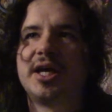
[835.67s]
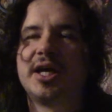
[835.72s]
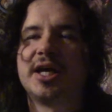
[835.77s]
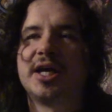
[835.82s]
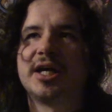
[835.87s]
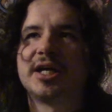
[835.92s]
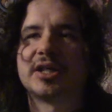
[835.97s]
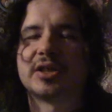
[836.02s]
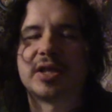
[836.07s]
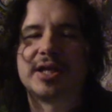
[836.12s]

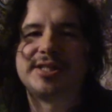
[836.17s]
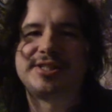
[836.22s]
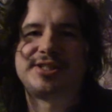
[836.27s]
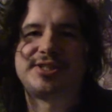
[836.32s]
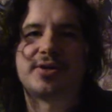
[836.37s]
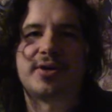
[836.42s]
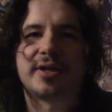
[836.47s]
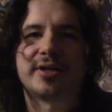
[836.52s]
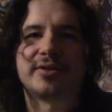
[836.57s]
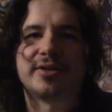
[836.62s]

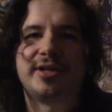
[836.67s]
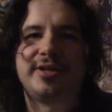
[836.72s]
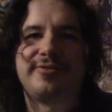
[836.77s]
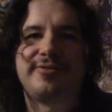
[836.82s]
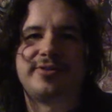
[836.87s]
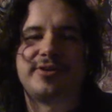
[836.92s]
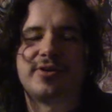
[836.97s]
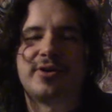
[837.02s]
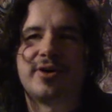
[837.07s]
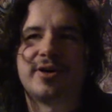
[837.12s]
Glaceon and
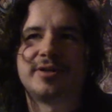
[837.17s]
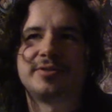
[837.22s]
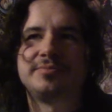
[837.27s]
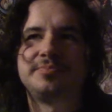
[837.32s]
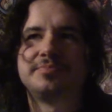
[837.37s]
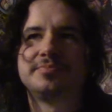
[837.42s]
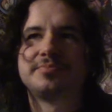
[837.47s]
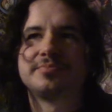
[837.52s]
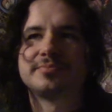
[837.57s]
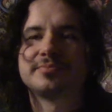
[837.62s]
Leafeon,
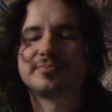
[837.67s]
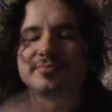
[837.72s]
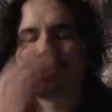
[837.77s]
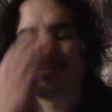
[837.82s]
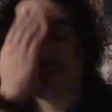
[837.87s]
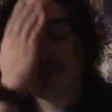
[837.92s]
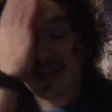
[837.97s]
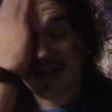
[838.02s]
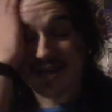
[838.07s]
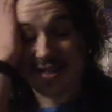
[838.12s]

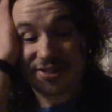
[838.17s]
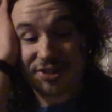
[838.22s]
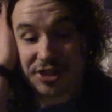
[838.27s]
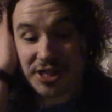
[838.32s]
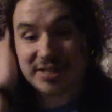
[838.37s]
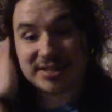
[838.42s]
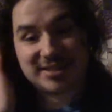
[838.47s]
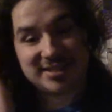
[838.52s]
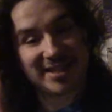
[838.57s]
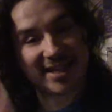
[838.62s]
and
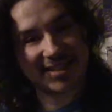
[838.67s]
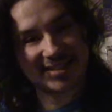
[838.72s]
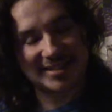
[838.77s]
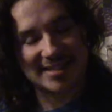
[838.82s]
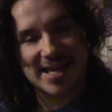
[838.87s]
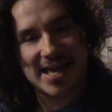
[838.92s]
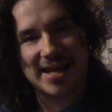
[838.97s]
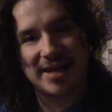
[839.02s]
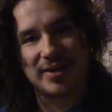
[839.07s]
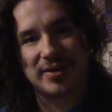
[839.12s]
Gen 6
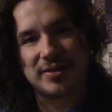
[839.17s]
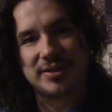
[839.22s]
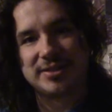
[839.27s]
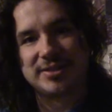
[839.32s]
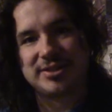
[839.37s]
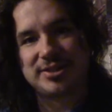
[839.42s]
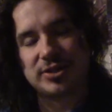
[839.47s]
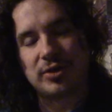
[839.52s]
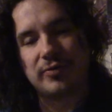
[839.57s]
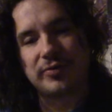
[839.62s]
added on
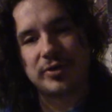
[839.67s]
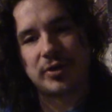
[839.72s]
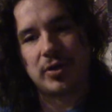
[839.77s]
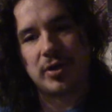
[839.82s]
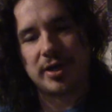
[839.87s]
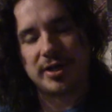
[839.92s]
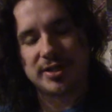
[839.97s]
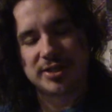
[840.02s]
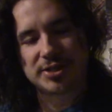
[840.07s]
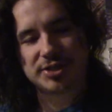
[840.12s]

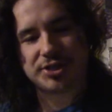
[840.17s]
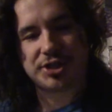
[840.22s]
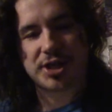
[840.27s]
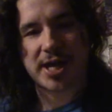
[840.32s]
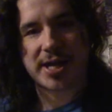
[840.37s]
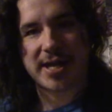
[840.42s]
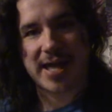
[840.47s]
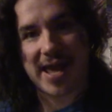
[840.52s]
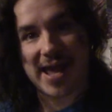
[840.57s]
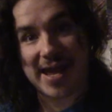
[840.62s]
Sylveon.
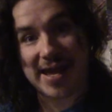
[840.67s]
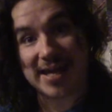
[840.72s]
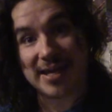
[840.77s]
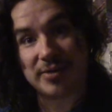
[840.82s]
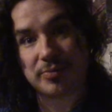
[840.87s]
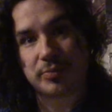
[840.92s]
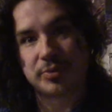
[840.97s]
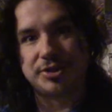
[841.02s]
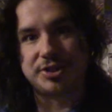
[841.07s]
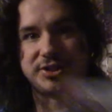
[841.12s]
Gen 8,
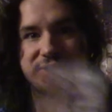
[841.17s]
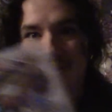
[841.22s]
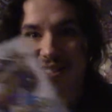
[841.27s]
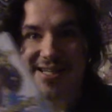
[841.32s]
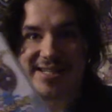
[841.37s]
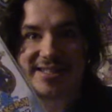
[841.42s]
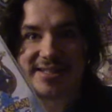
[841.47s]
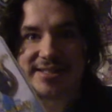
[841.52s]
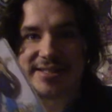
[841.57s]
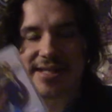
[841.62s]
which is
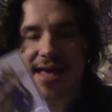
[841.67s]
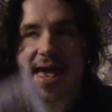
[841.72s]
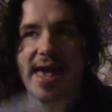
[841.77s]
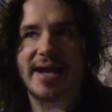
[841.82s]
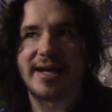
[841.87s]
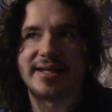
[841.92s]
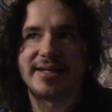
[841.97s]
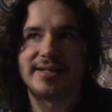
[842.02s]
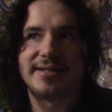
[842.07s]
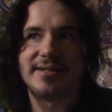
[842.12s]
this,
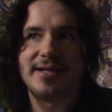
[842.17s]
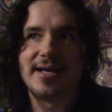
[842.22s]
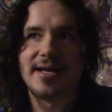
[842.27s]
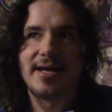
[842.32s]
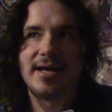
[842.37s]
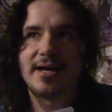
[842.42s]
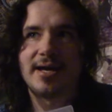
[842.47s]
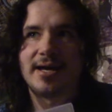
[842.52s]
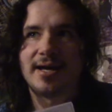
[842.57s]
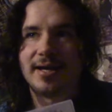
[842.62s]
added in
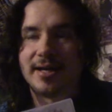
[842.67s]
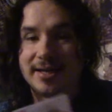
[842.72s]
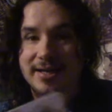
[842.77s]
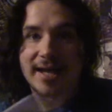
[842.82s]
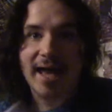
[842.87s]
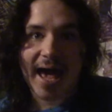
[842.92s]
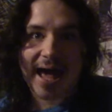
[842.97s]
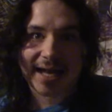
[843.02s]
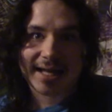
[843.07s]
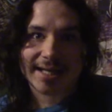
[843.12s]

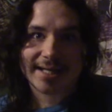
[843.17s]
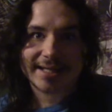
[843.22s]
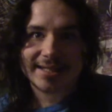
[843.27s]
nada.